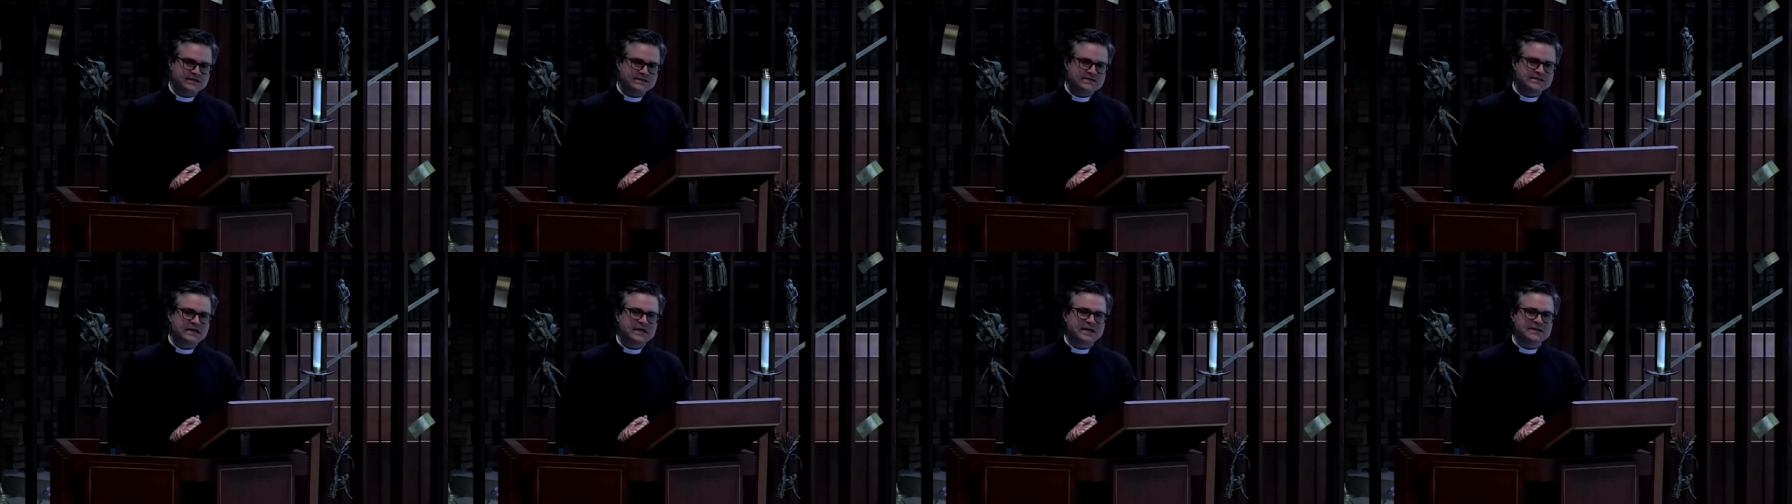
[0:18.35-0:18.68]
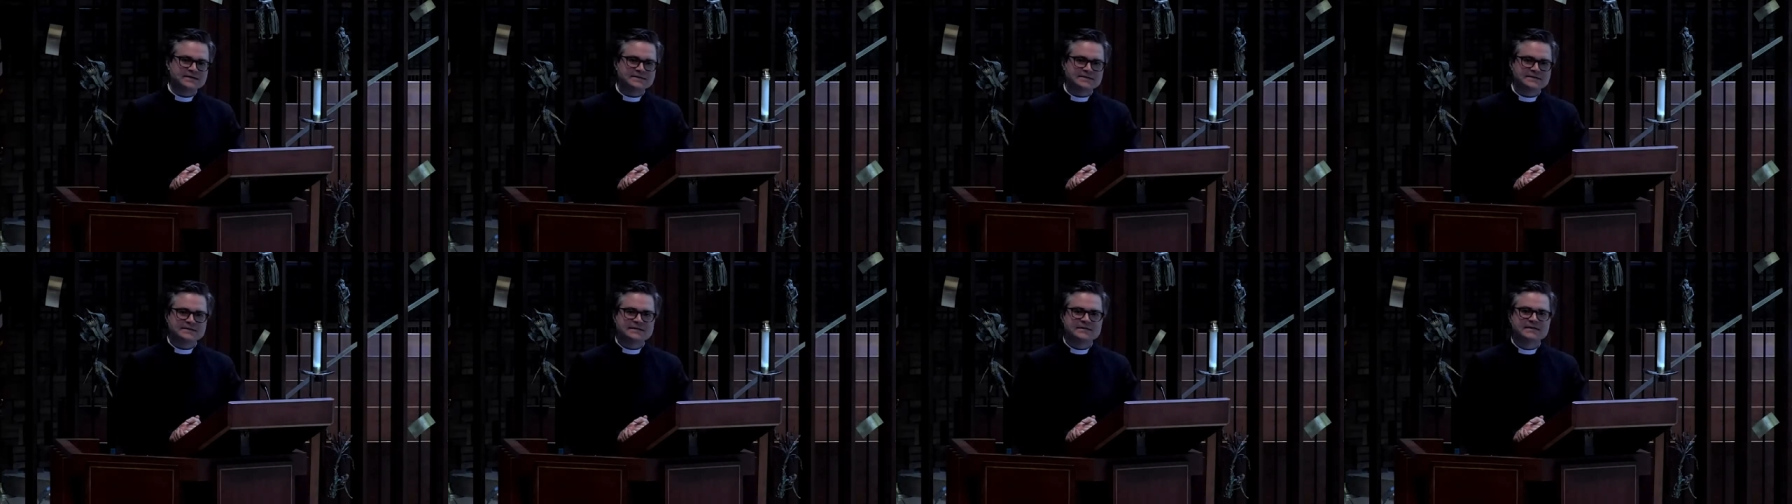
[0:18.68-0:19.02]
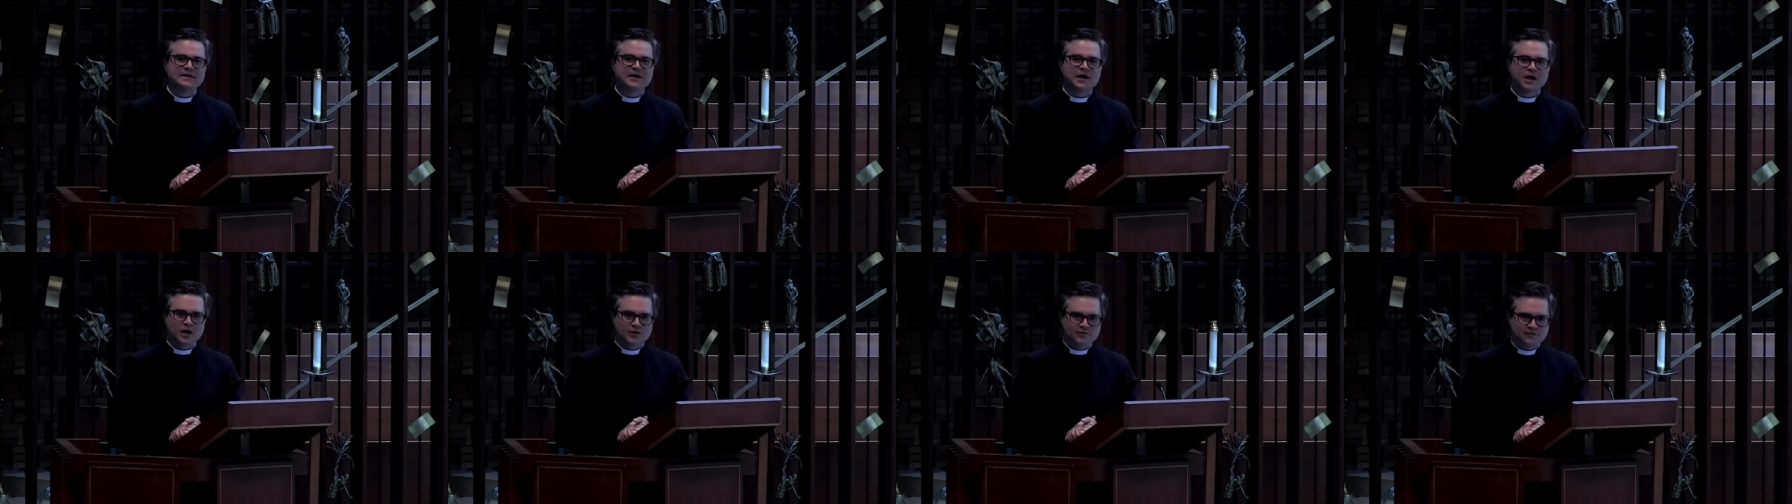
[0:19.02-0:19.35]
sense
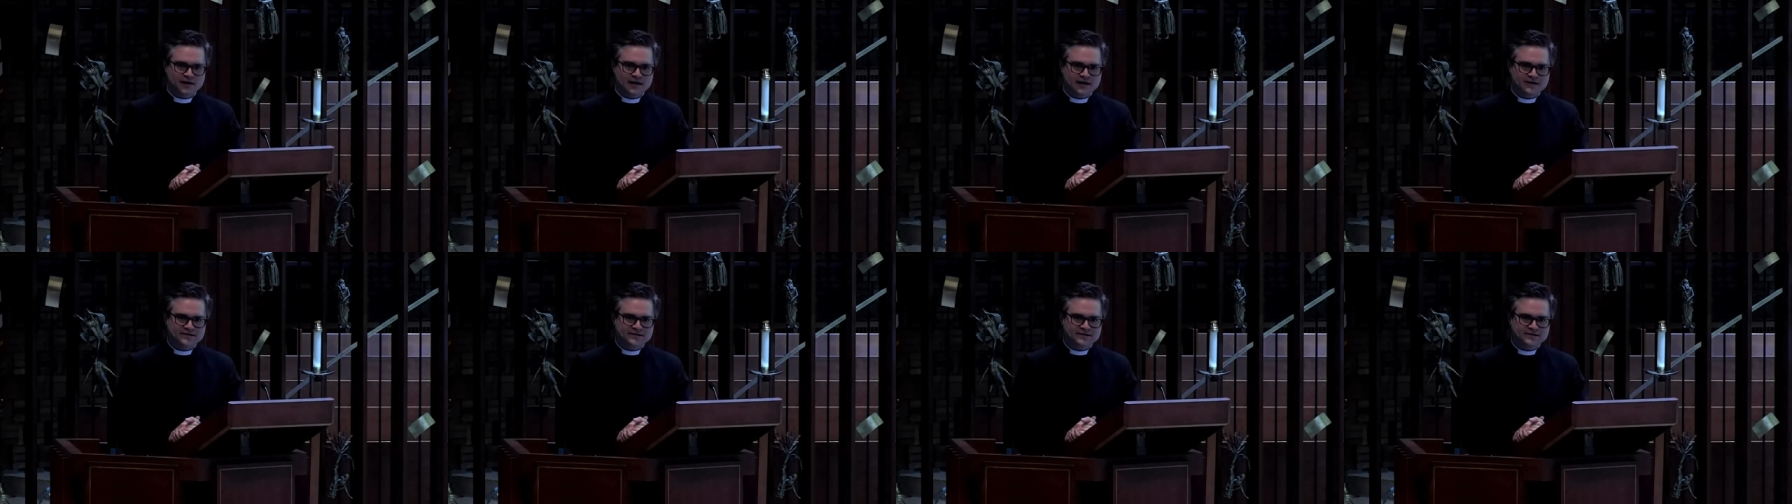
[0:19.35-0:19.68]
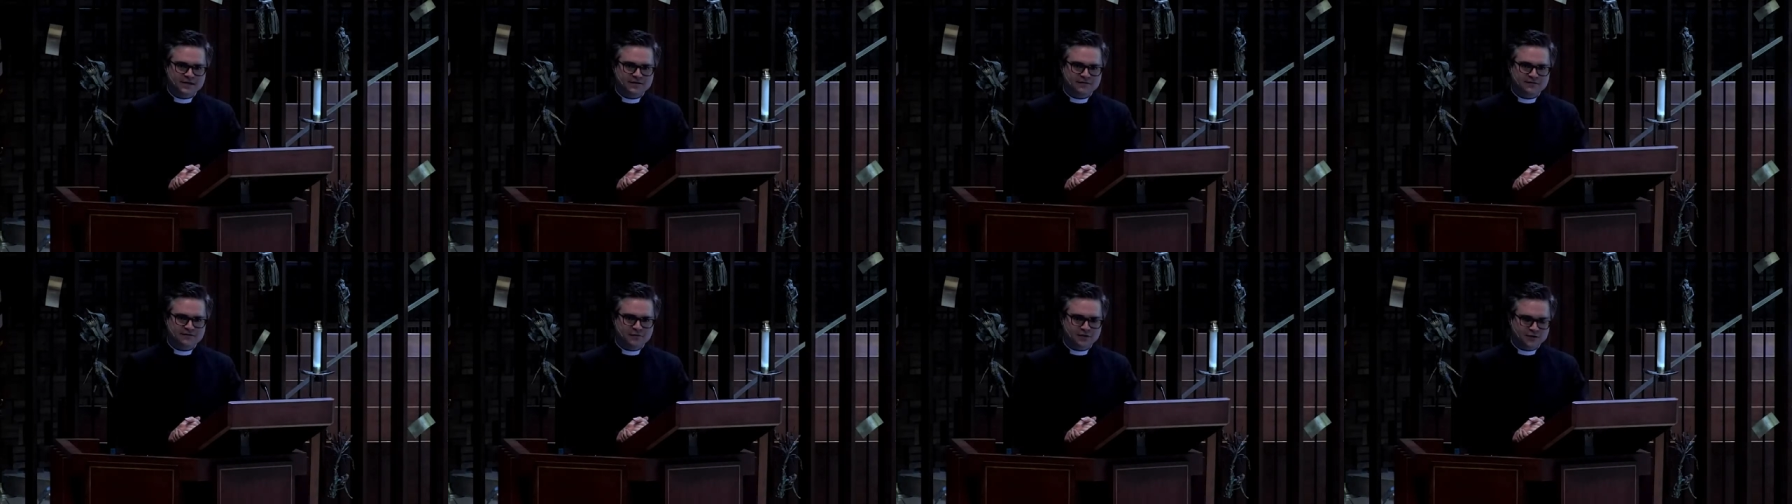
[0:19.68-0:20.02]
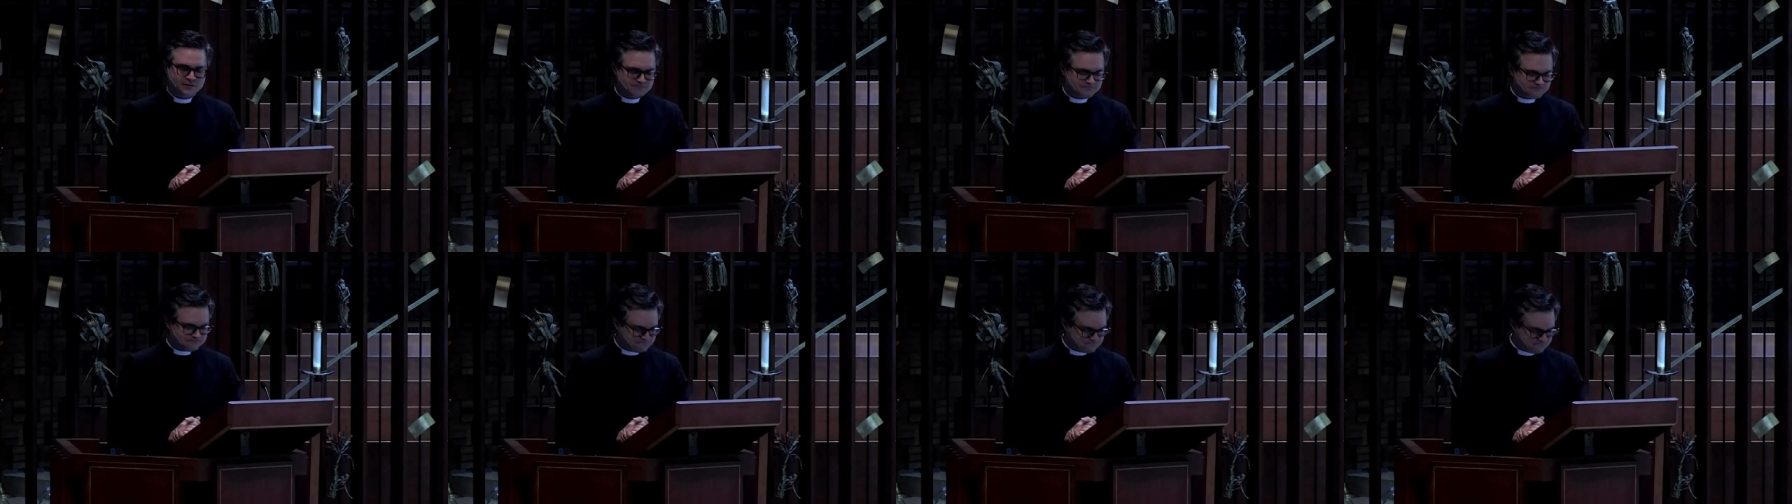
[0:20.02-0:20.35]
of that
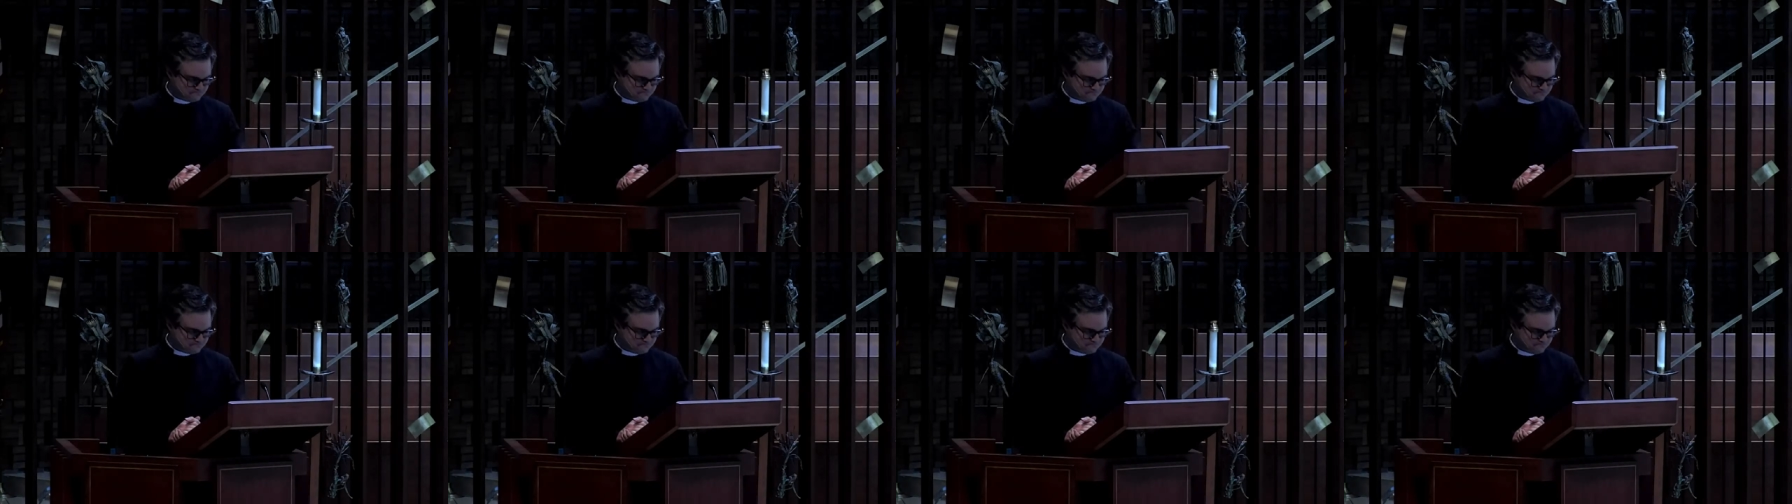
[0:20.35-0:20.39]
suffering.